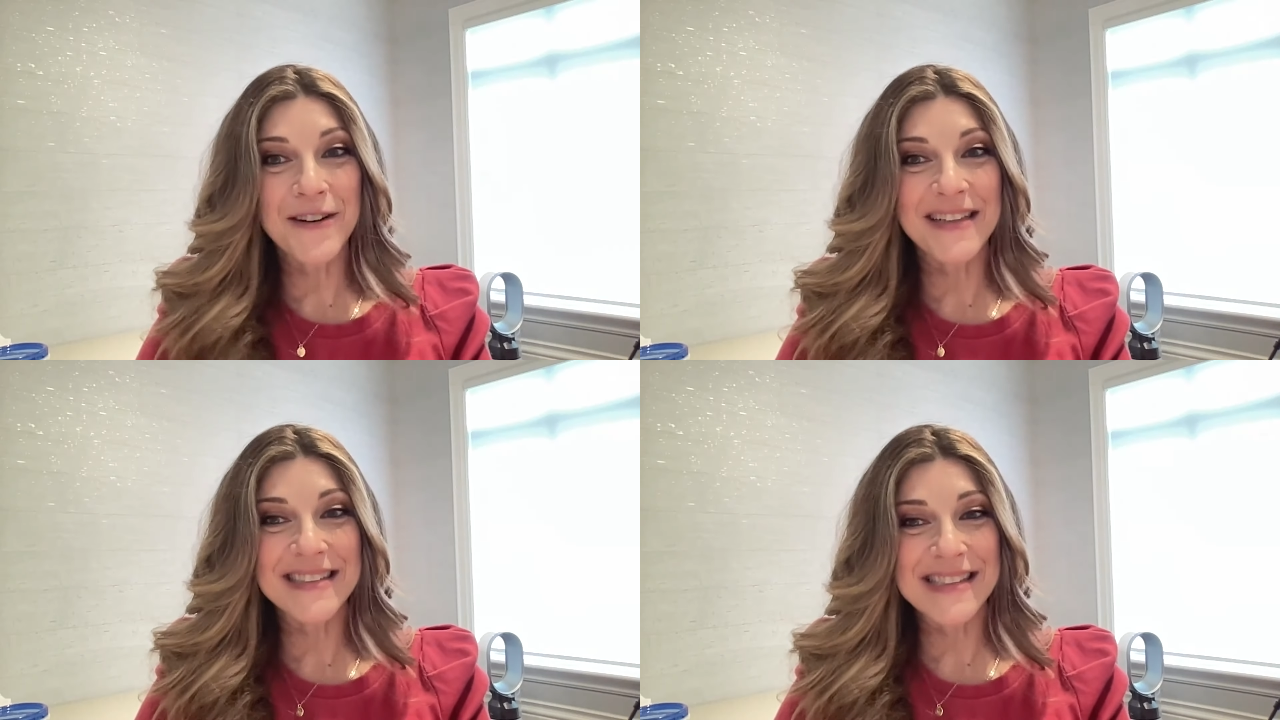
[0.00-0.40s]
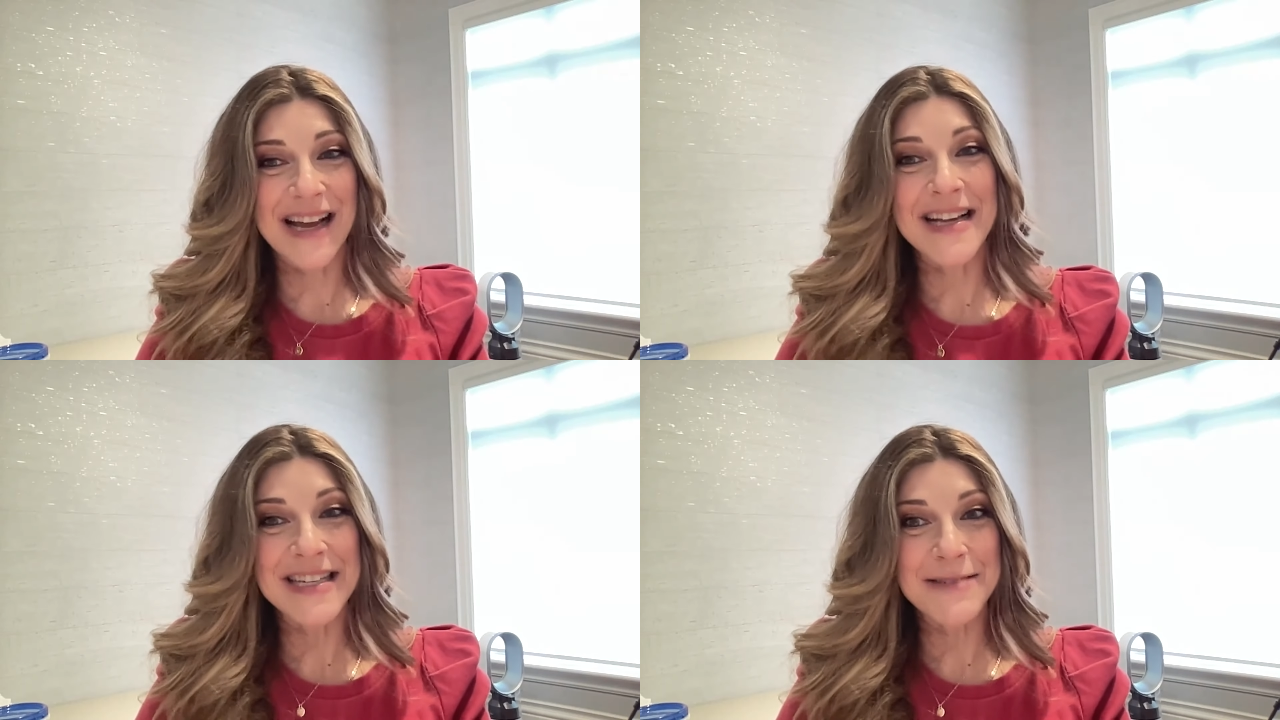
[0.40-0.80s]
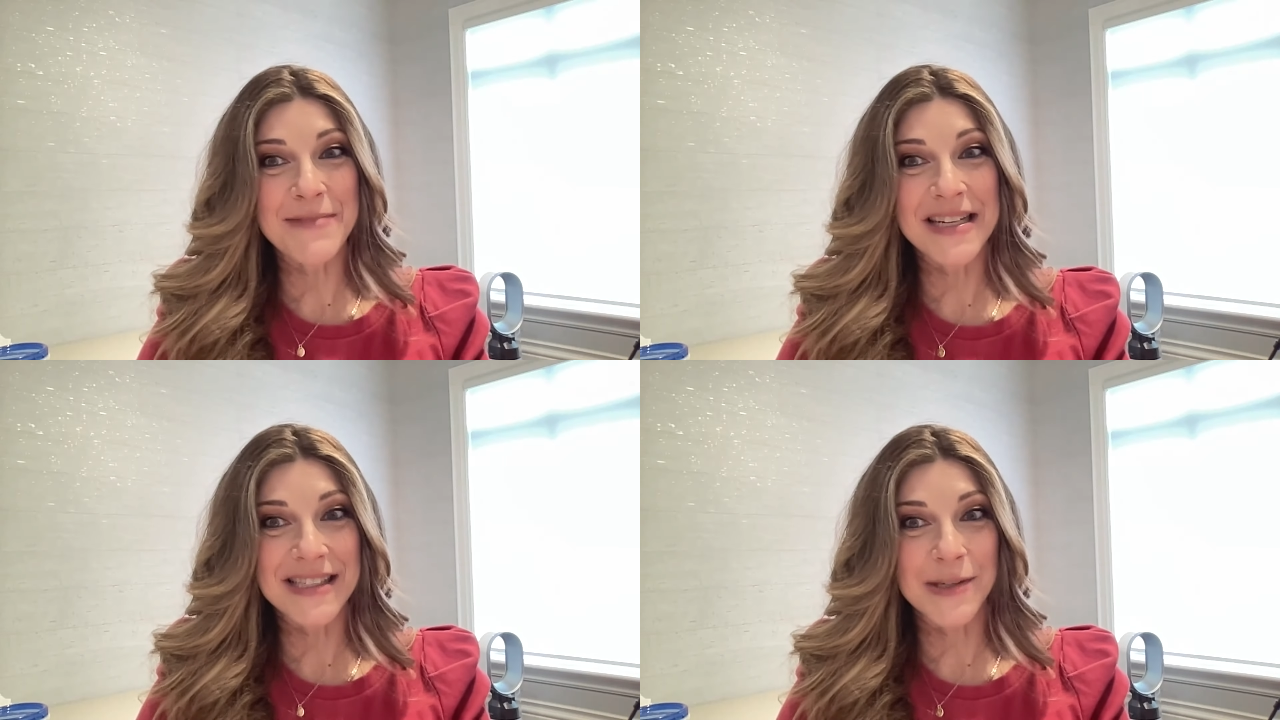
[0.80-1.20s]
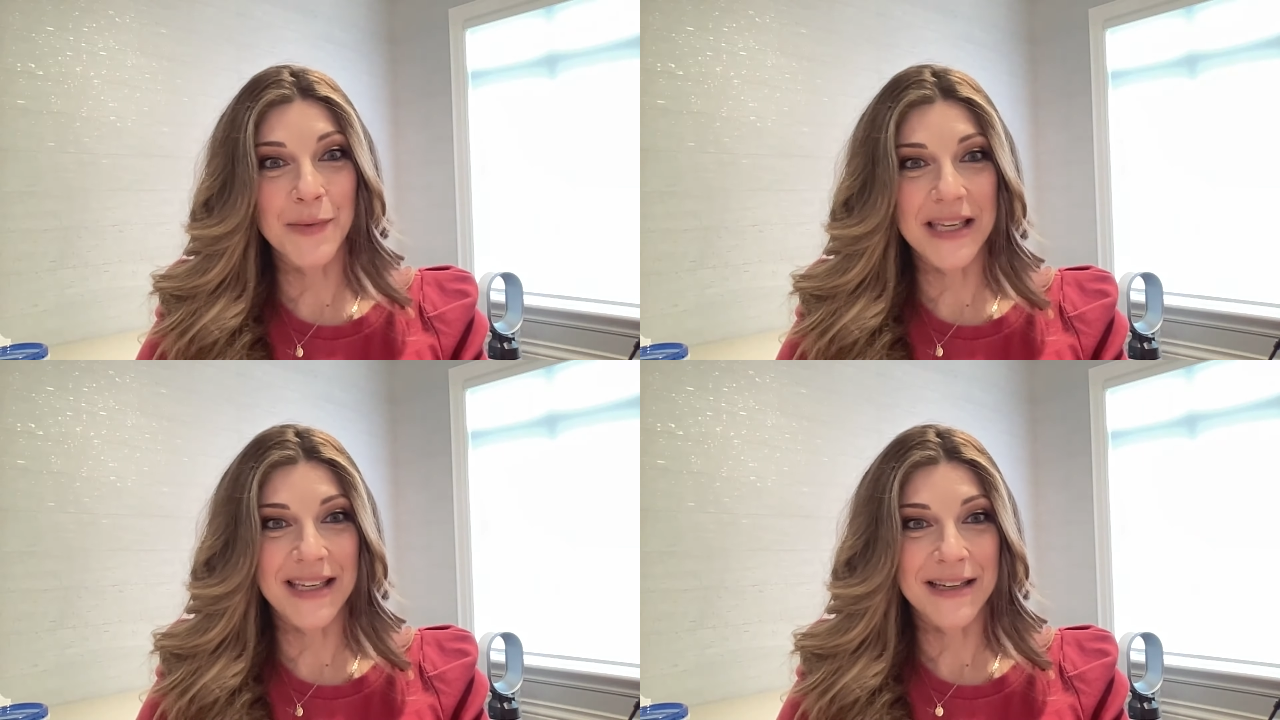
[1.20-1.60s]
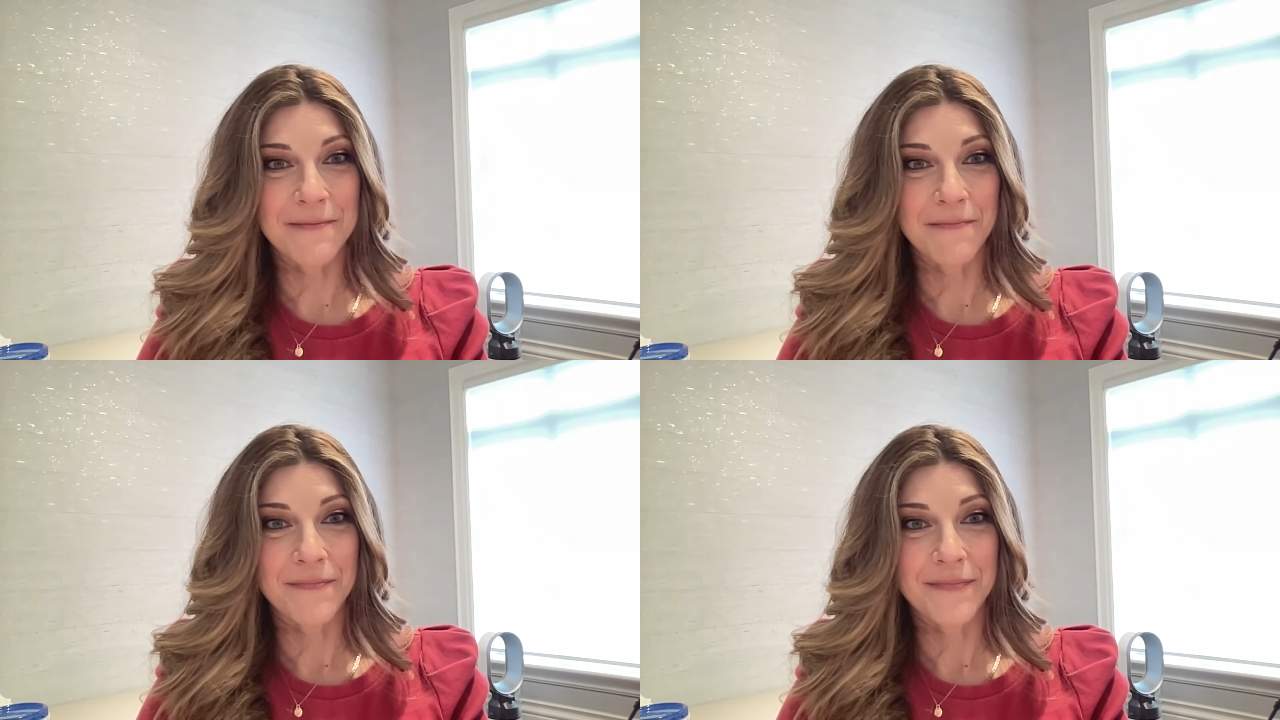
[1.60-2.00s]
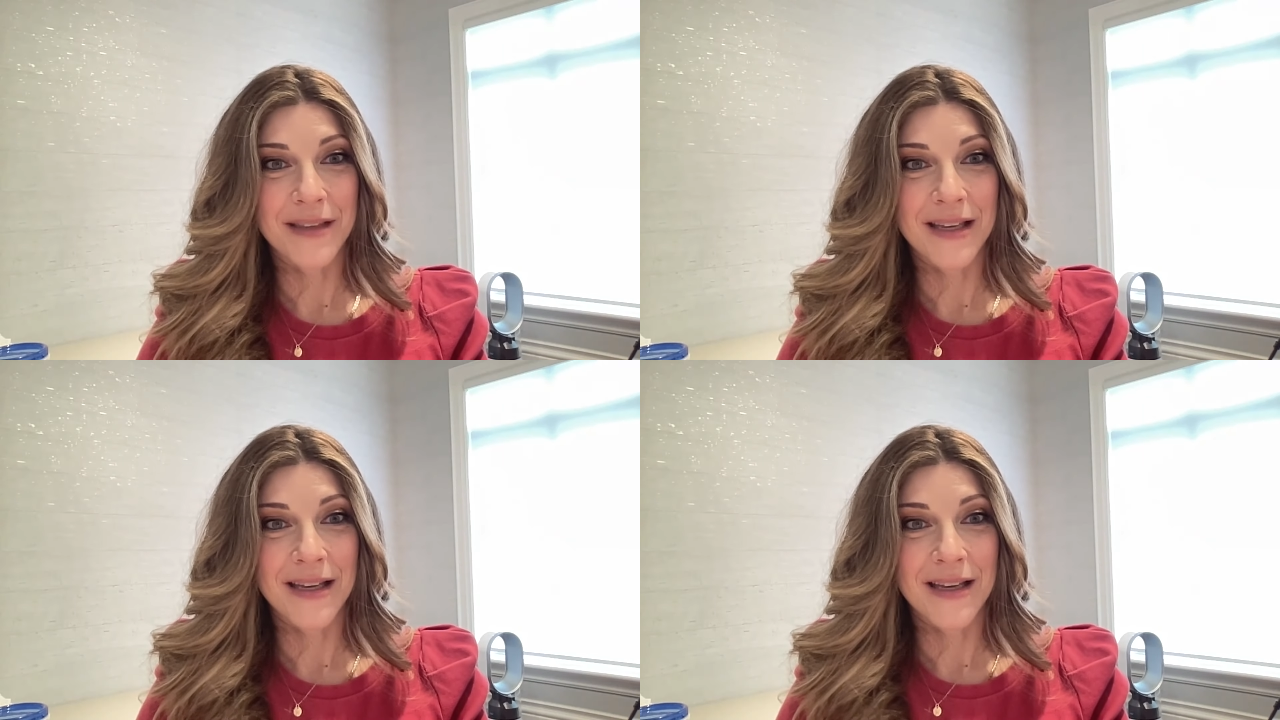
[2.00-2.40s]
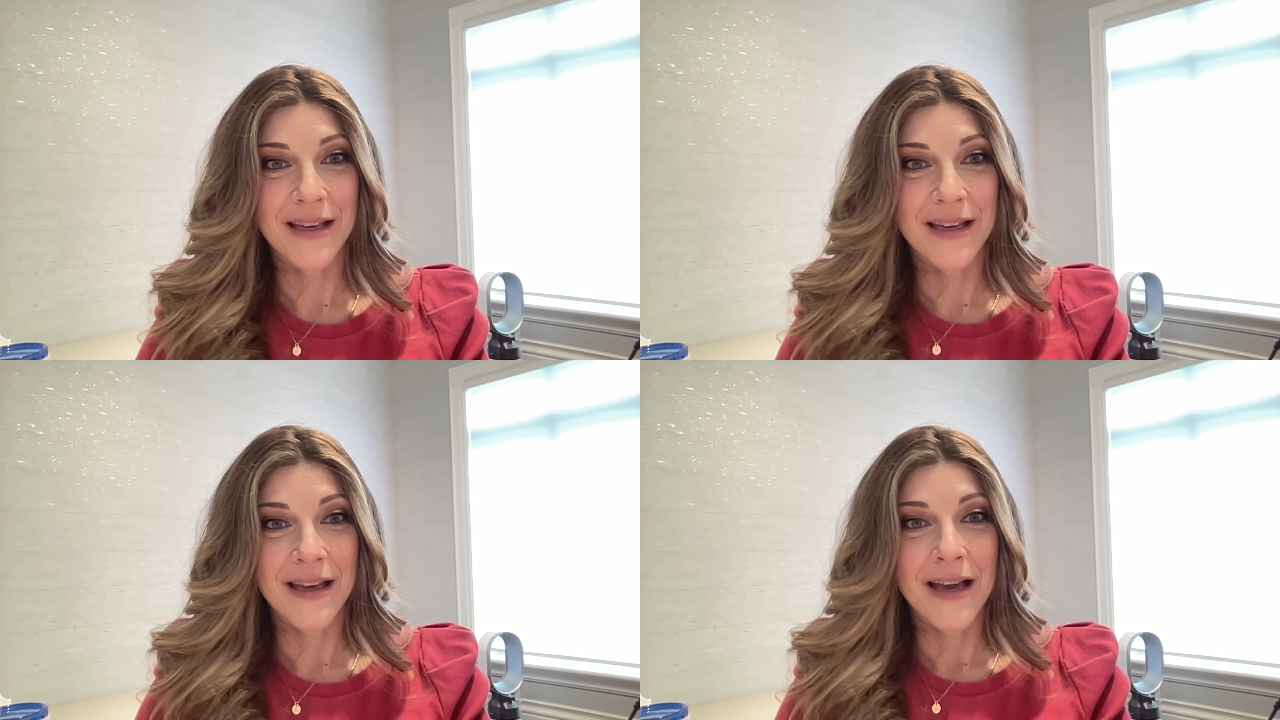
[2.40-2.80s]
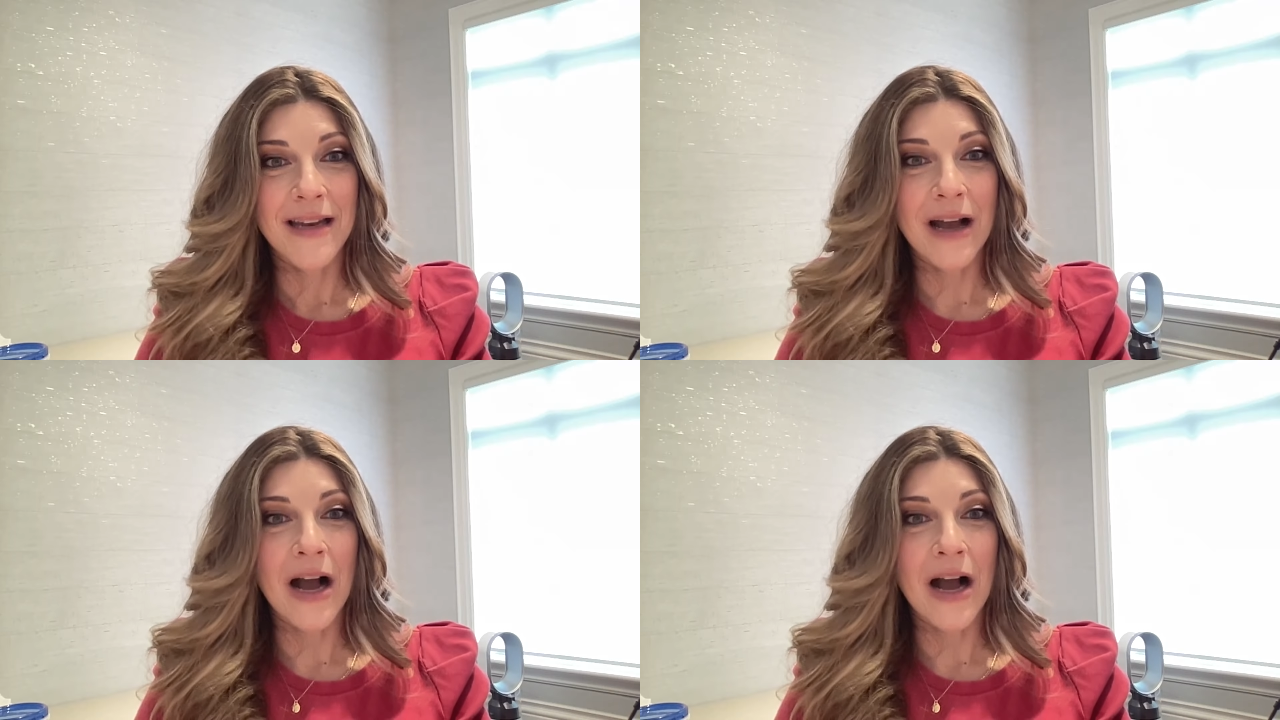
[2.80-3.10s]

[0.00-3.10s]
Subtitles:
is 90 minutes a week. Now,